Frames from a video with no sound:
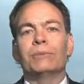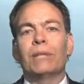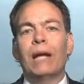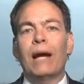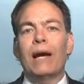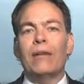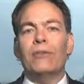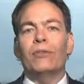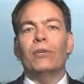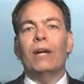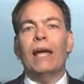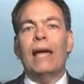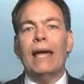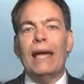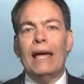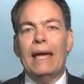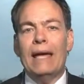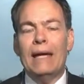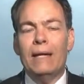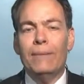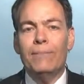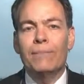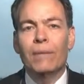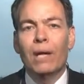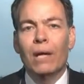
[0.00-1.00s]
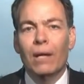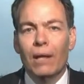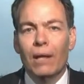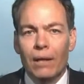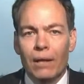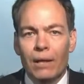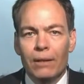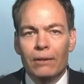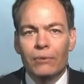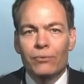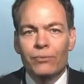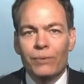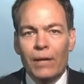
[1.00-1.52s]
Either A,
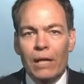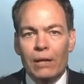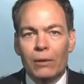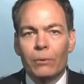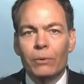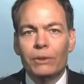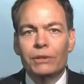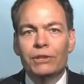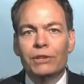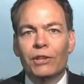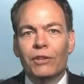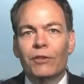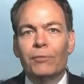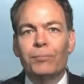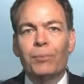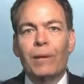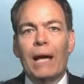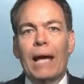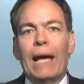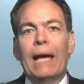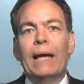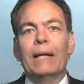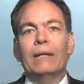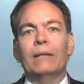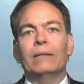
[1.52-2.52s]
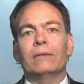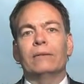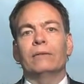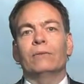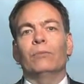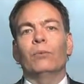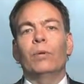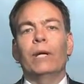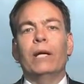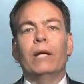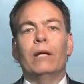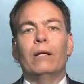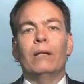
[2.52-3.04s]
the Federal Reserve Bank
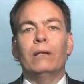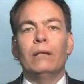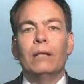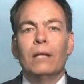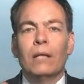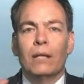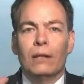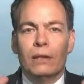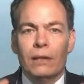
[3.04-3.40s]
will